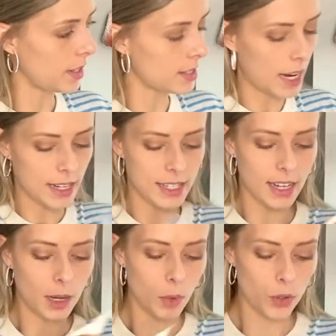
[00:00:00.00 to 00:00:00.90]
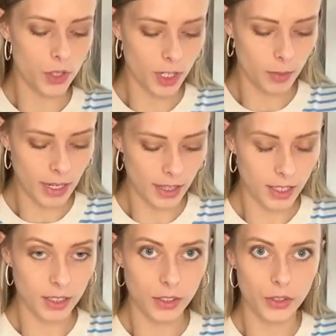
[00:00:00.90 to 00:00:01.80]
this icing, I'm also going to make like a
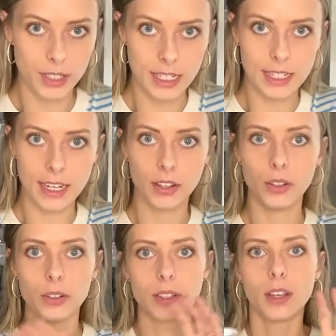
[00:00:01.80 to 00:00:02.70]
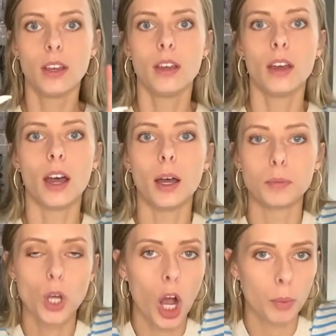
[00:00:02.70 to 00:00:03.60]
little detailed
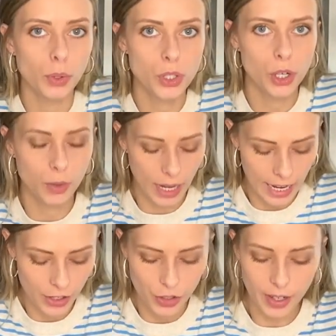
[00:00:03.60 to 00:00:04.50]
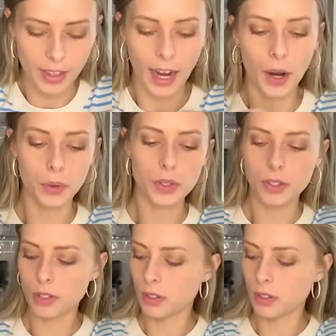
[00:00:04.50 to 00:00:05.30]
cobblestone edge around the house.